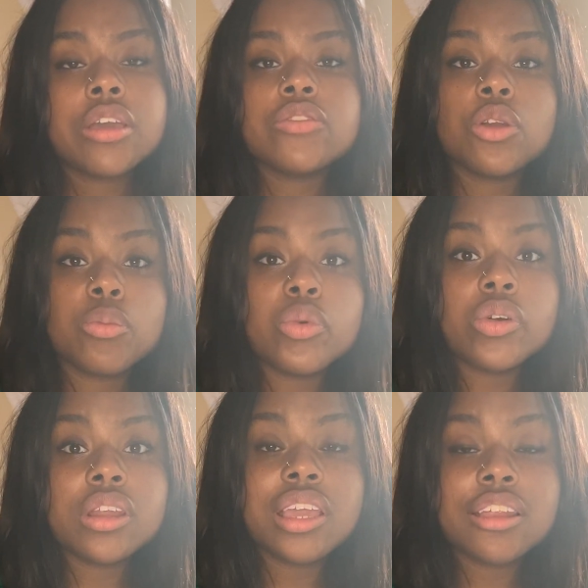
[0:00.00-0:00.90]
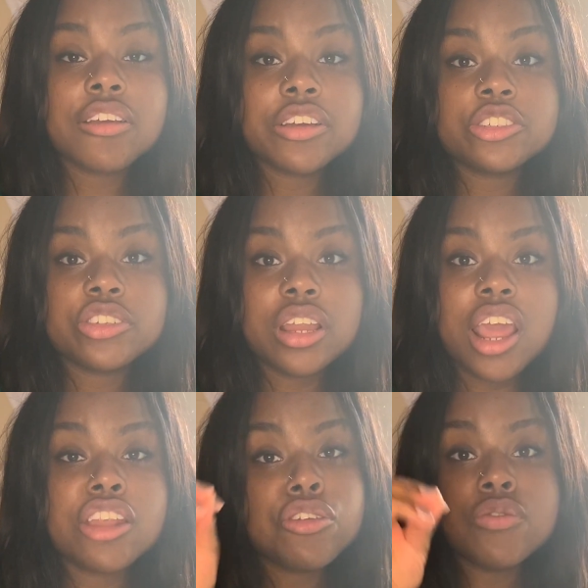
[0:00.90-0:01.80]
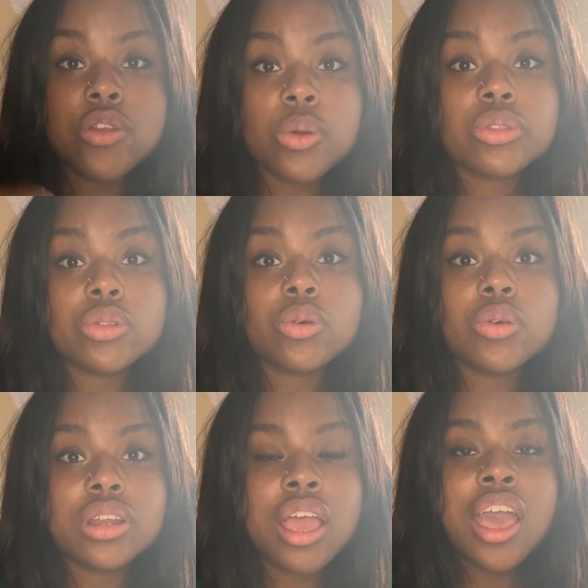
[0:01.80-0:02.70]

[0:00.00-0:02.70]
If you are born again Christian and you know the Lord